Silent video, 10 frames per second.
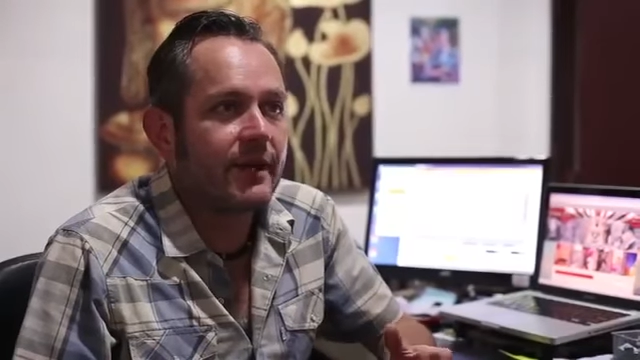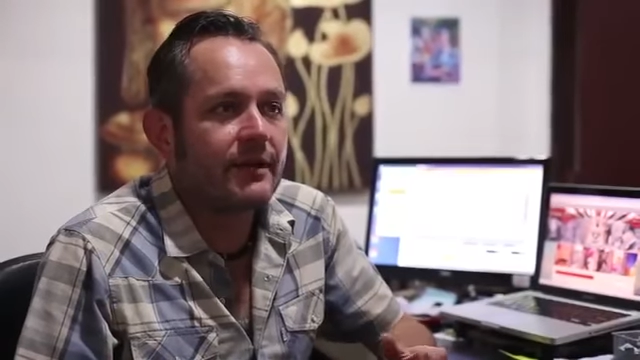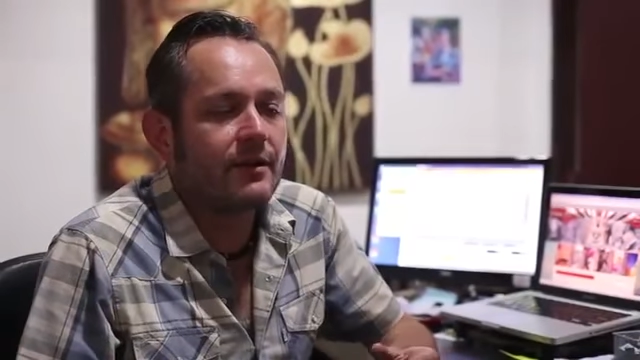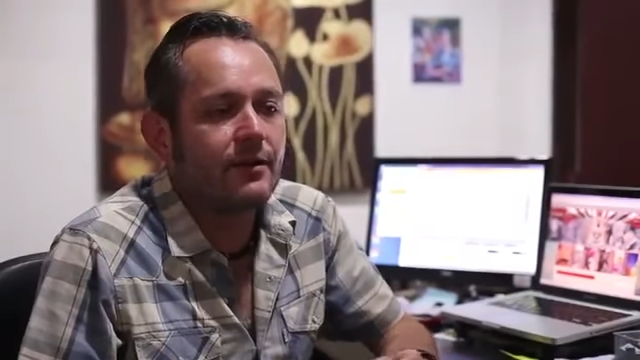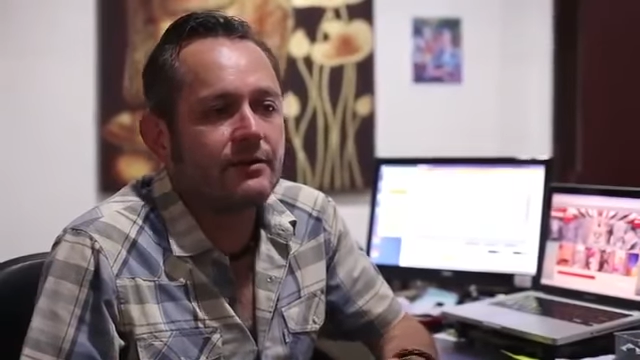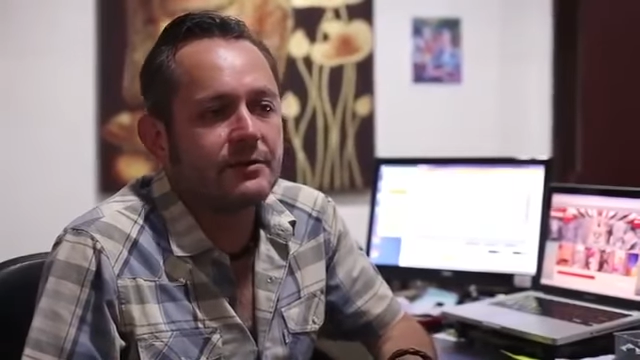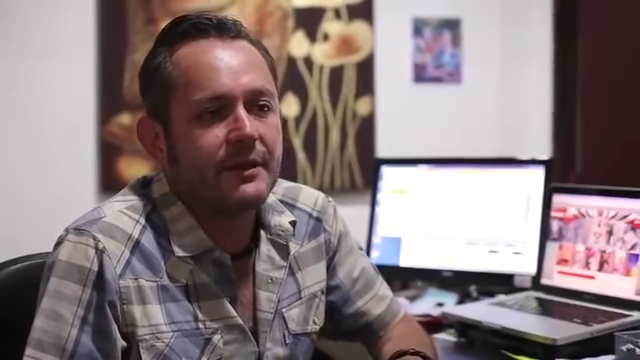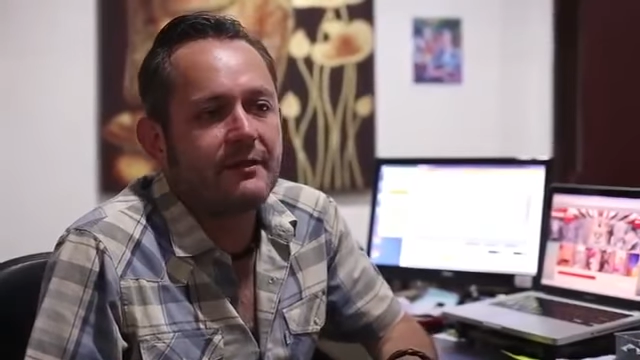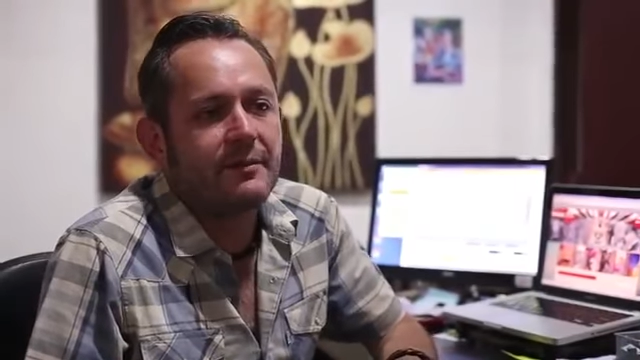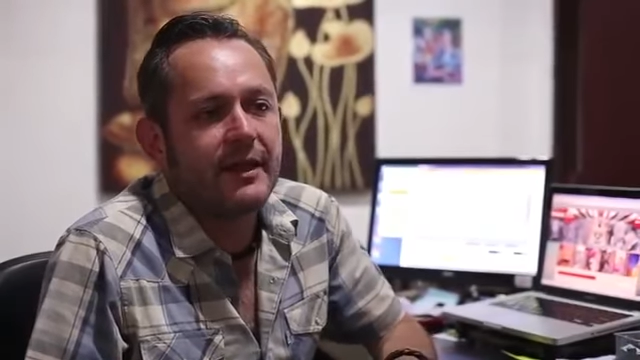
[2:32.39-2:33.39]
great
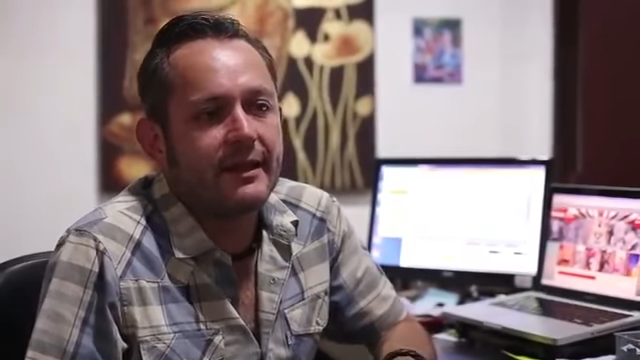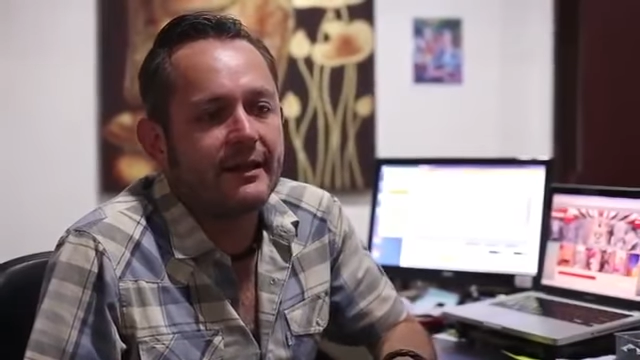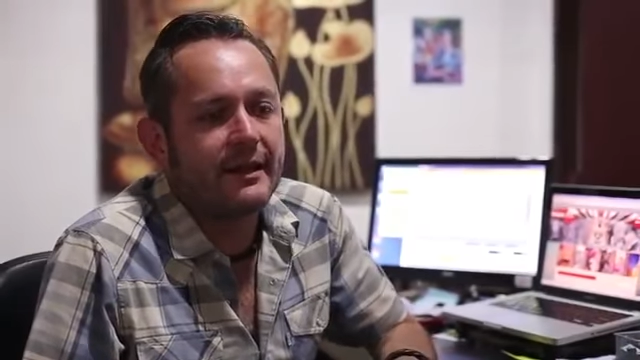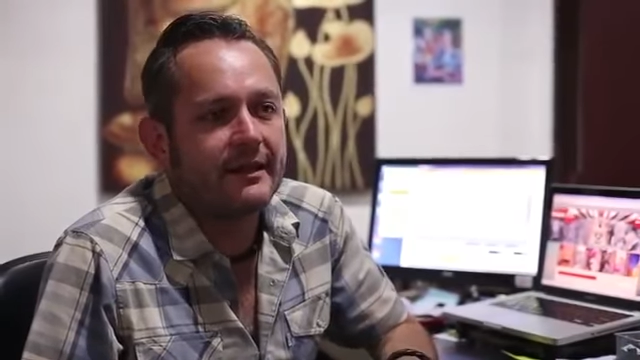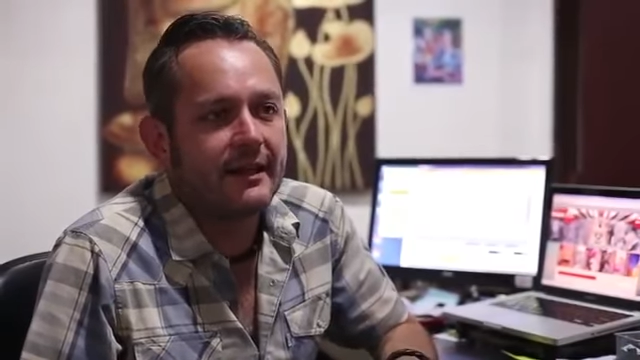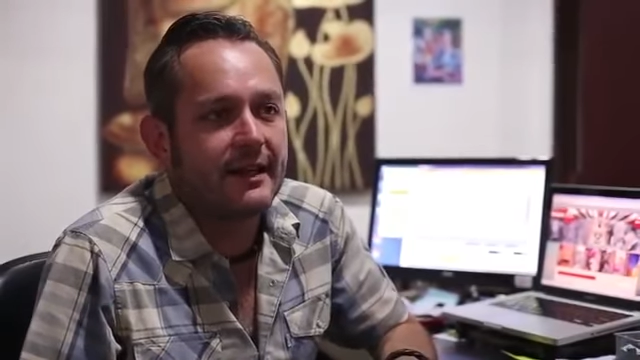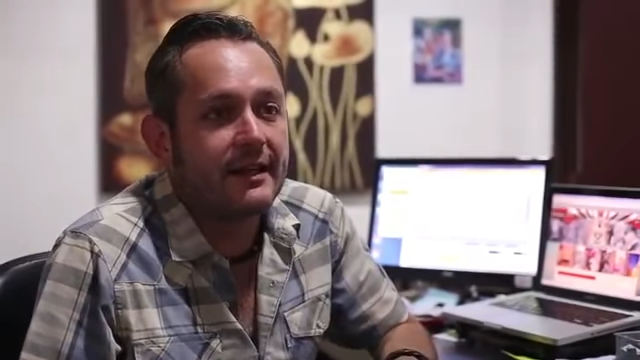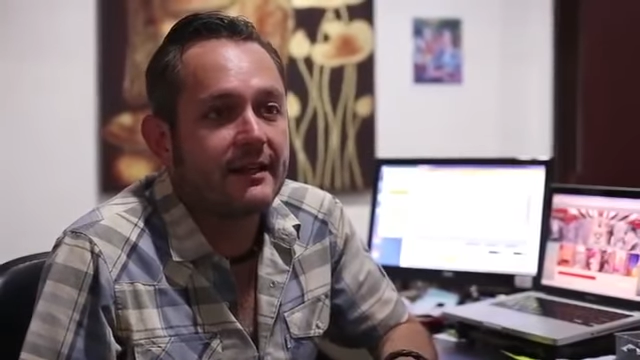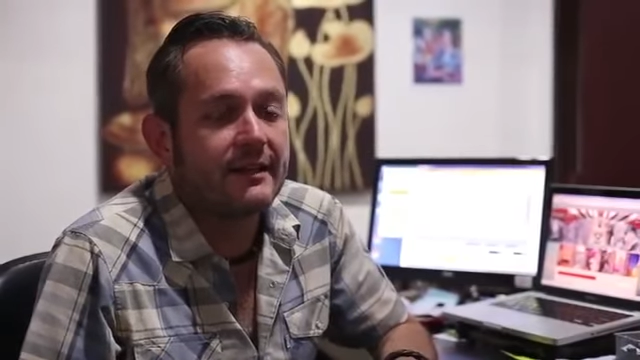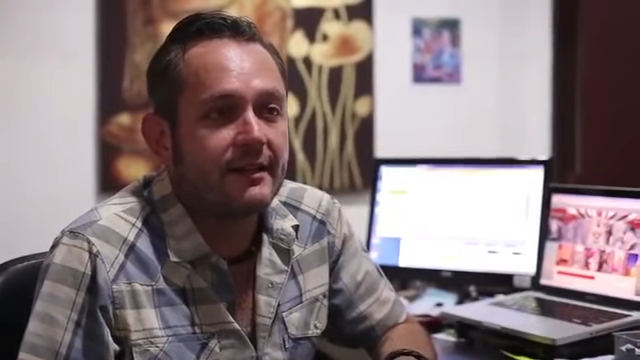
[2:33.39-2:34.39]
goals we have planned at Ethnic
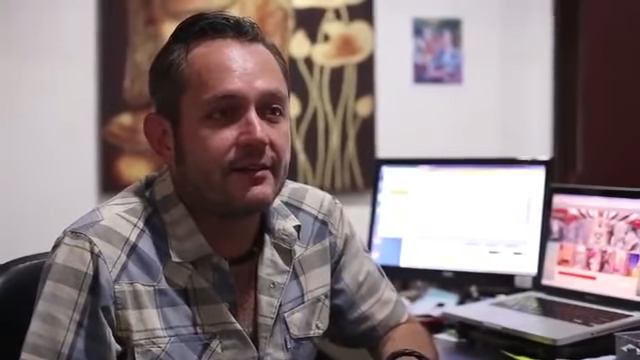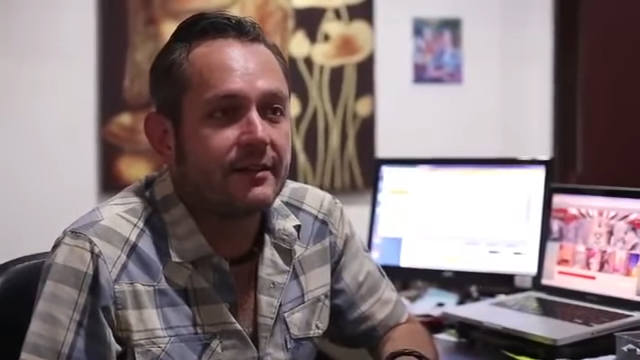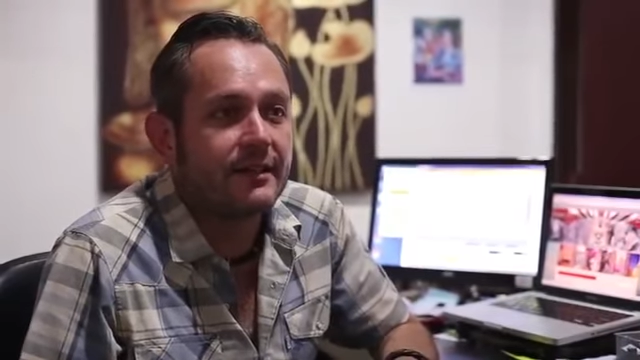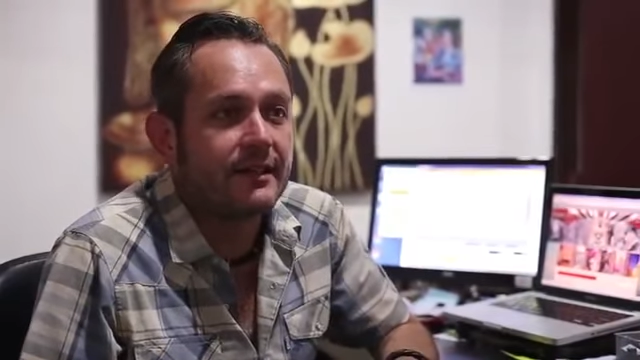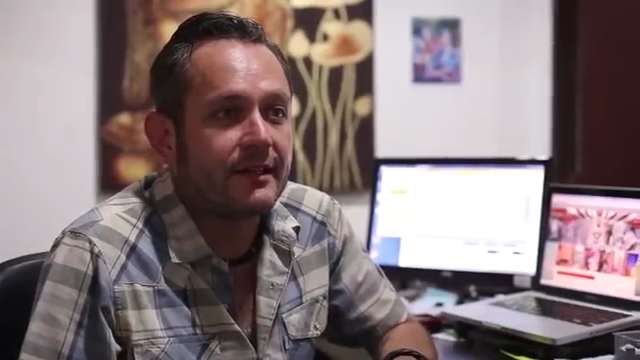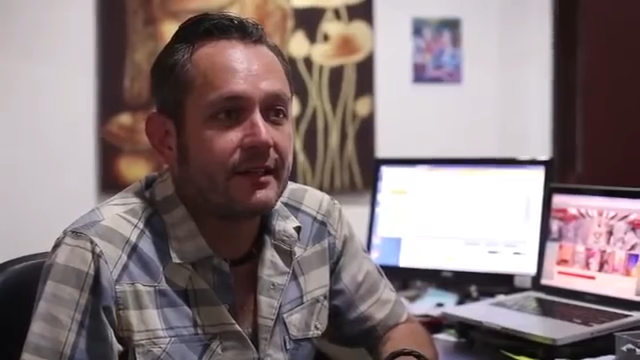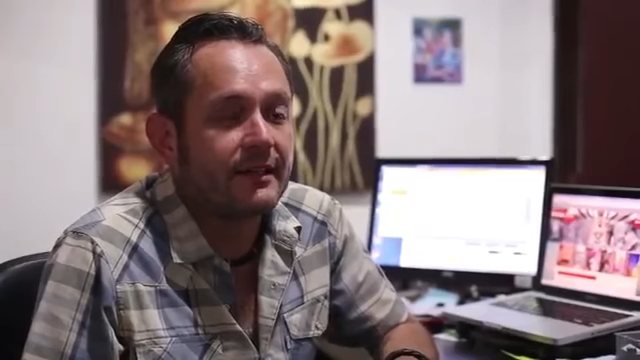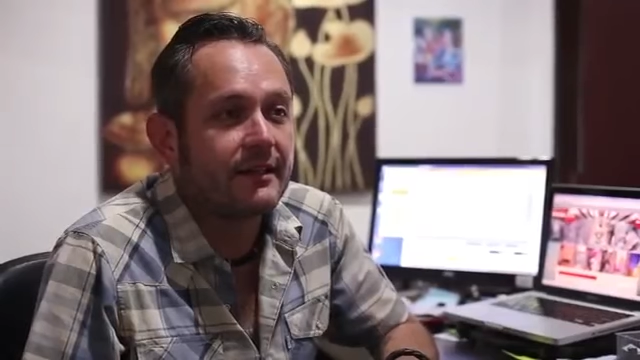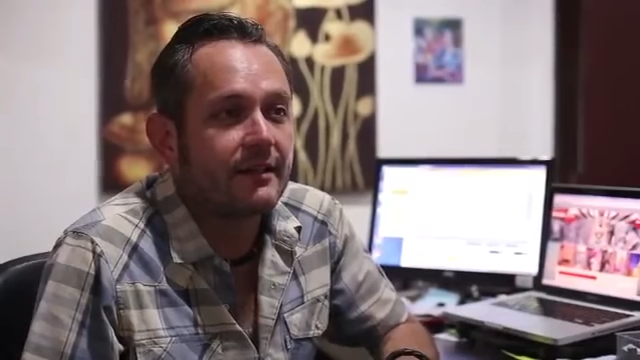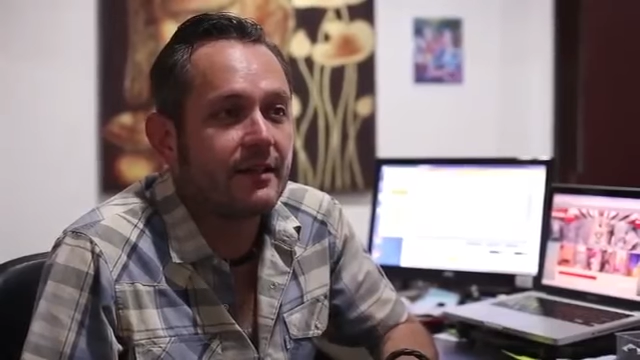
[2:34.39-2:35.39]
Lanna here
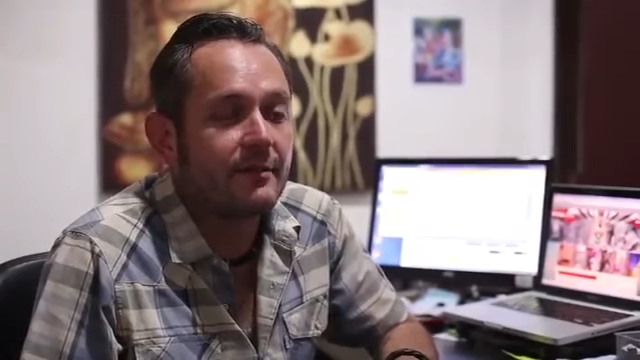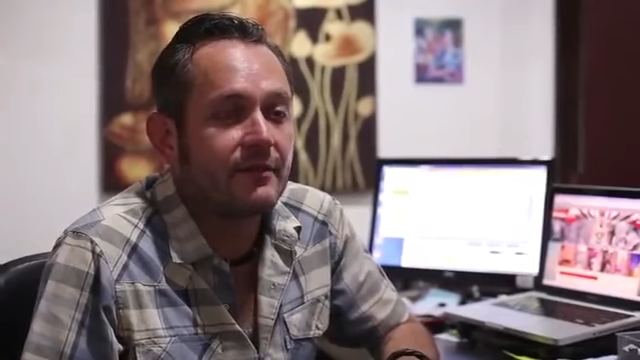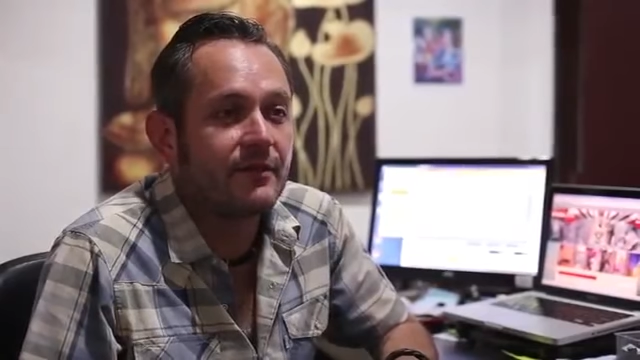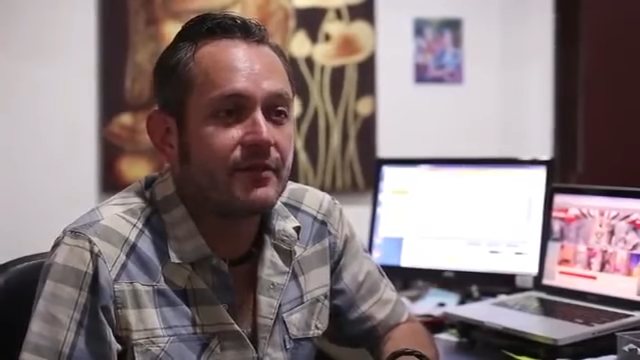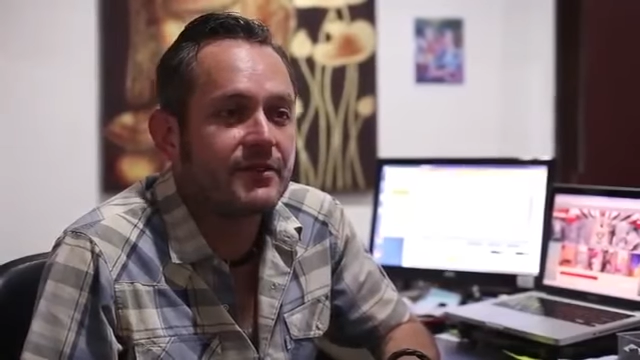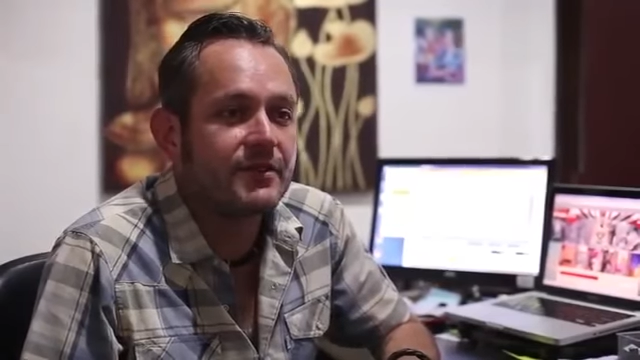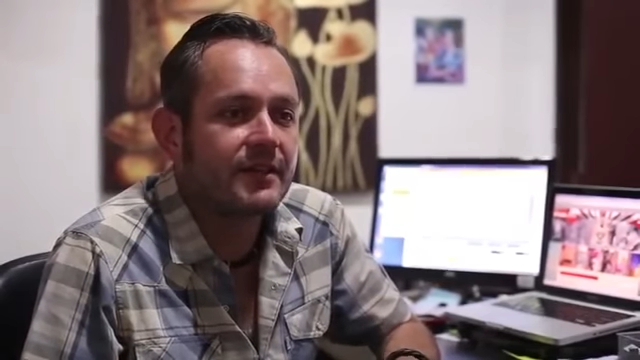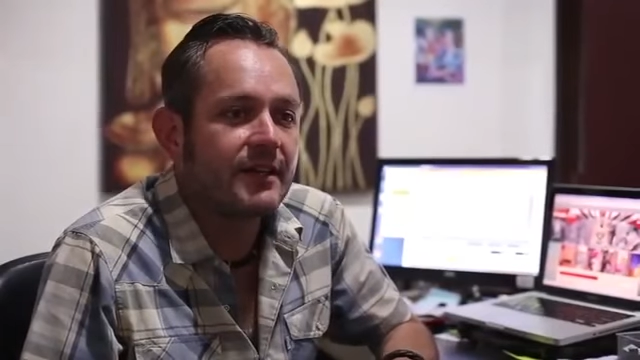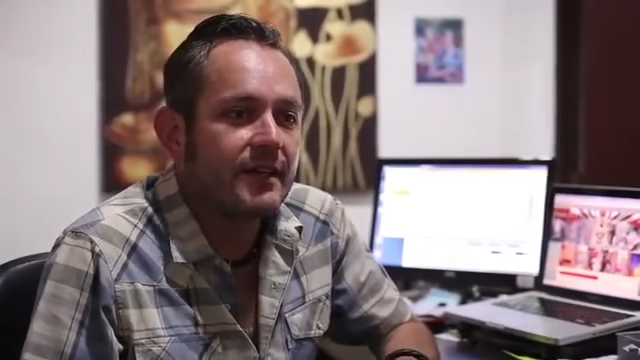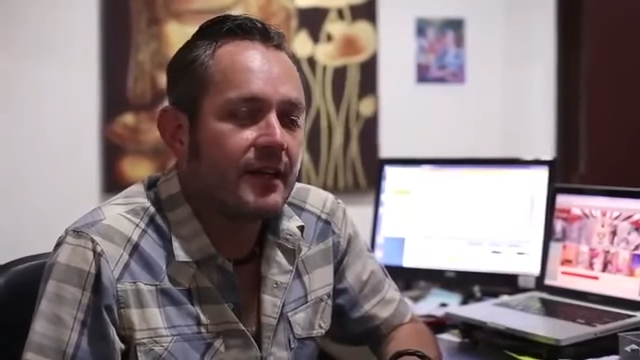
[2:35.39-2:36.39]
in, in the coming future.